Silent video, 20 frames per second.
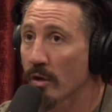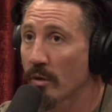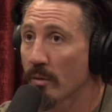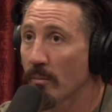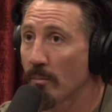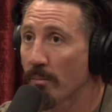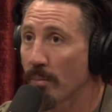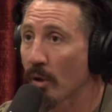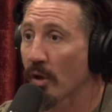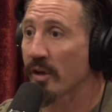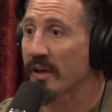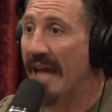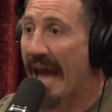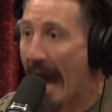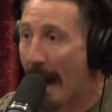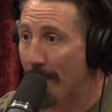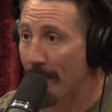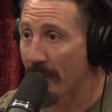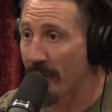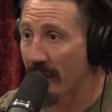per
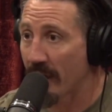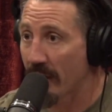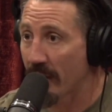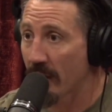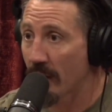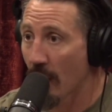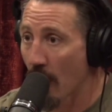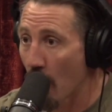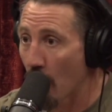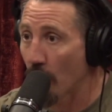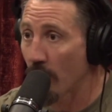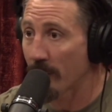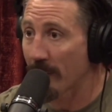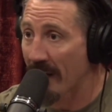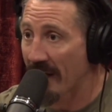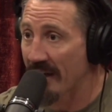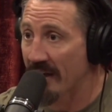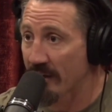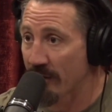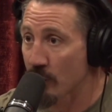capita owned
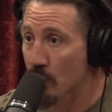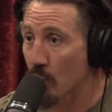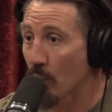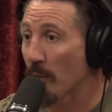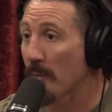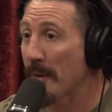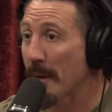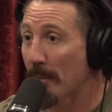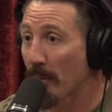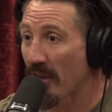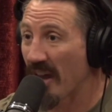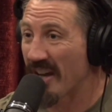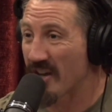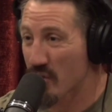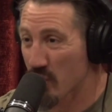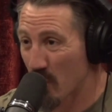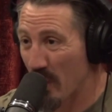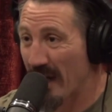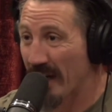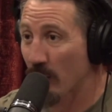by individual, with people that
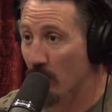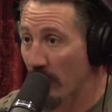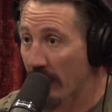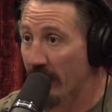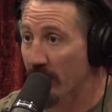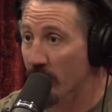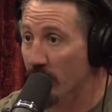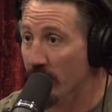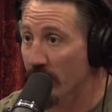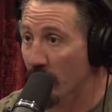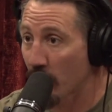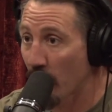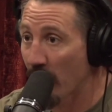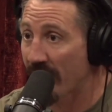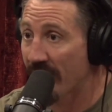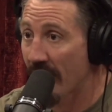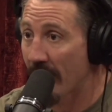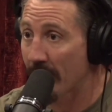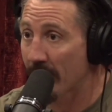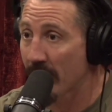train regularly
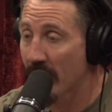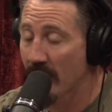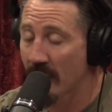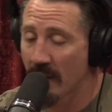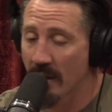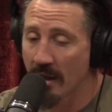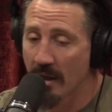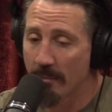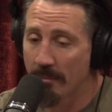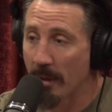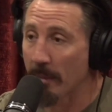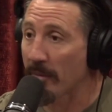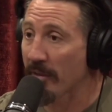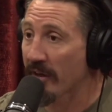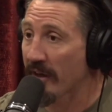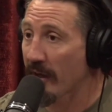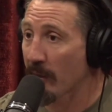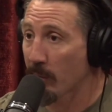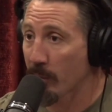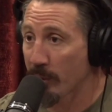with them, people
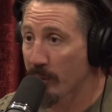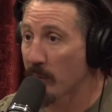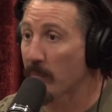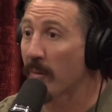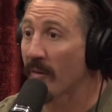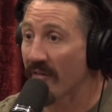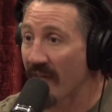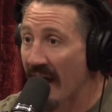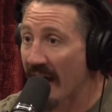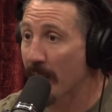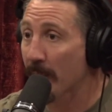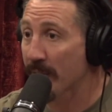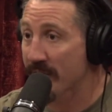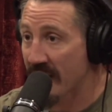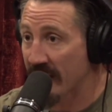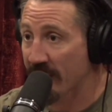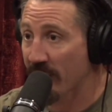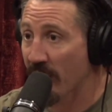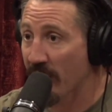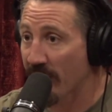that are able to provide and
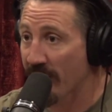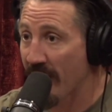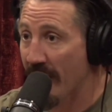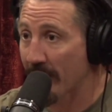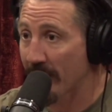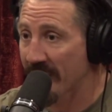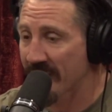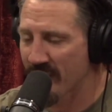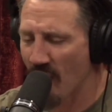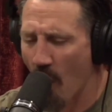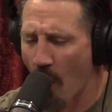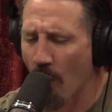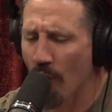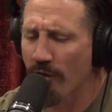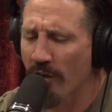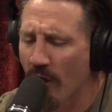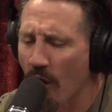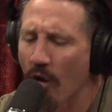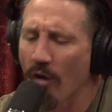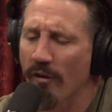protect for their families. All
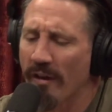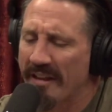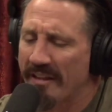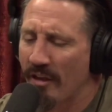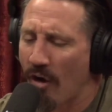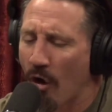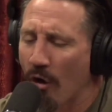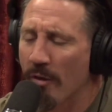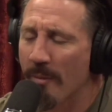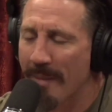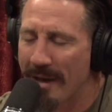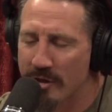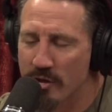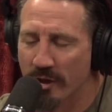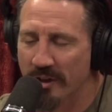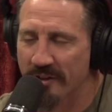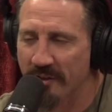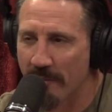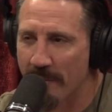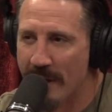the
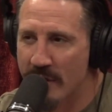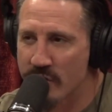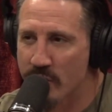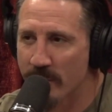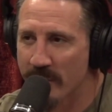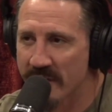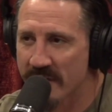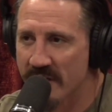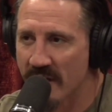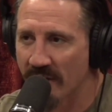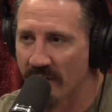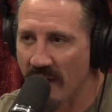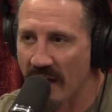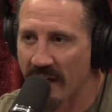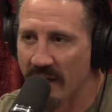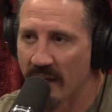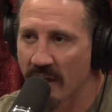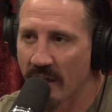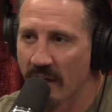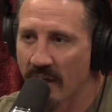metrics of measurements of
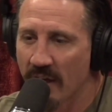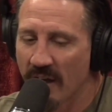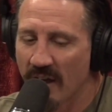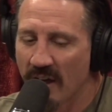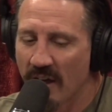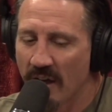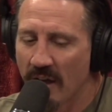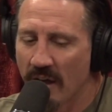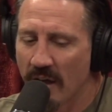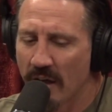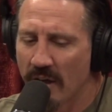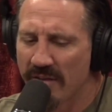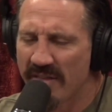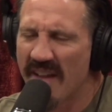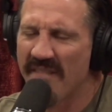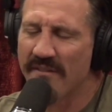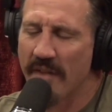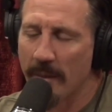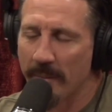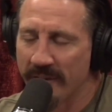like,
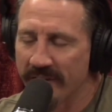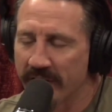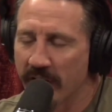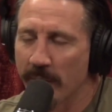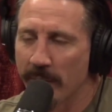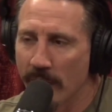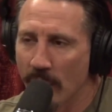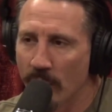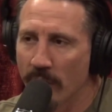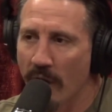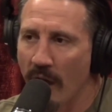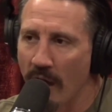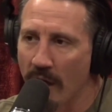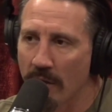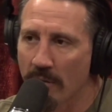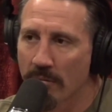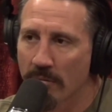that family's going to be okay.